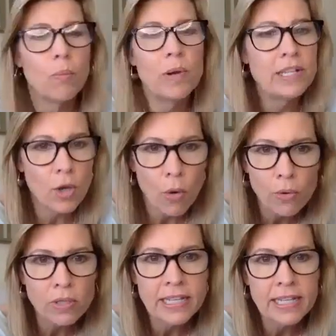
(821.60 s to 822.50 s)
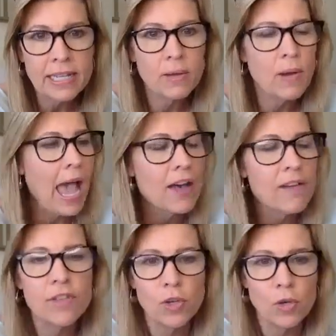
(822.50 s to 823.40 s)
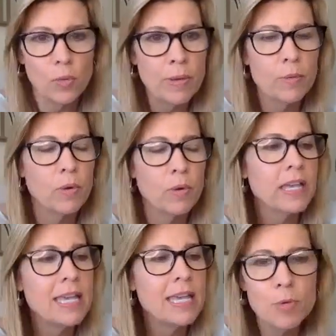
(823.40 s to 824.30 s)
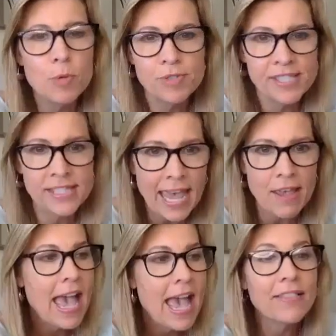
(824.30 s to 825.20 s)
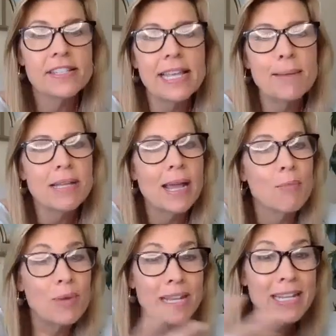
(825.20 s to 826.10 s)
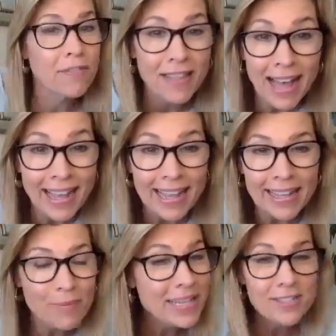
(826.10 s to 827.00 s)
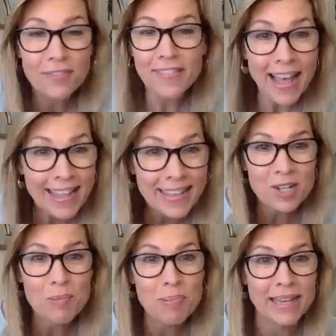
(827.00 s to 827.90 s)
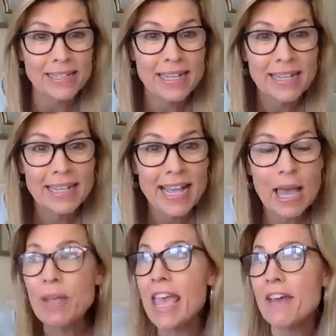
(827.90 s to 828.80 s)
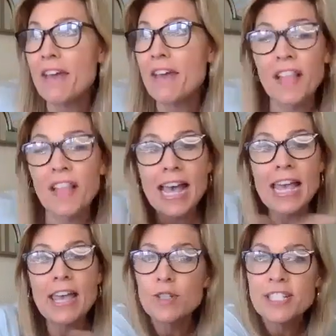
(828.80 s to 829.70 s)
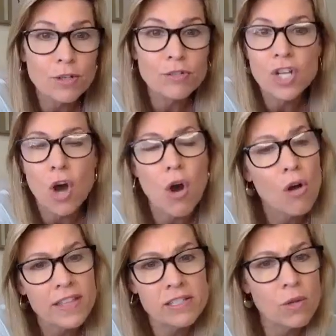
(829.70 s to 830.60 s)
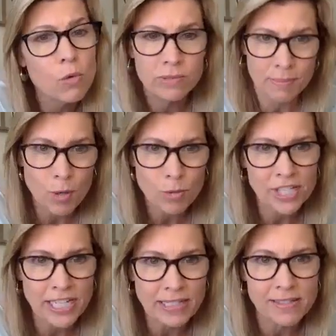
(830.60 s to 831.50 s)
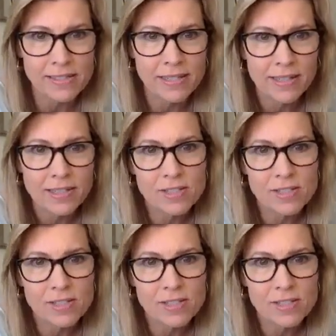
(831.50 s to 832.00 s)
we totally have you, we will keep you safe. At the same time, we need to fly a little bit, and we can't fly if we're tethered to all these old emotions.